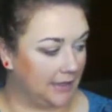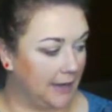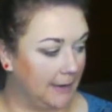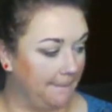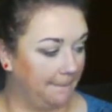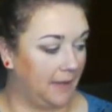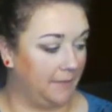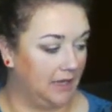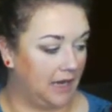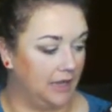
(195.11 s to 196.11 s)

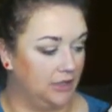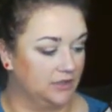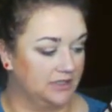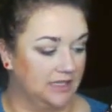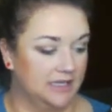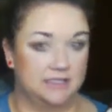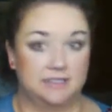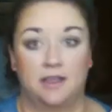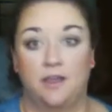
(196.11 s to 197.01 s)
I used this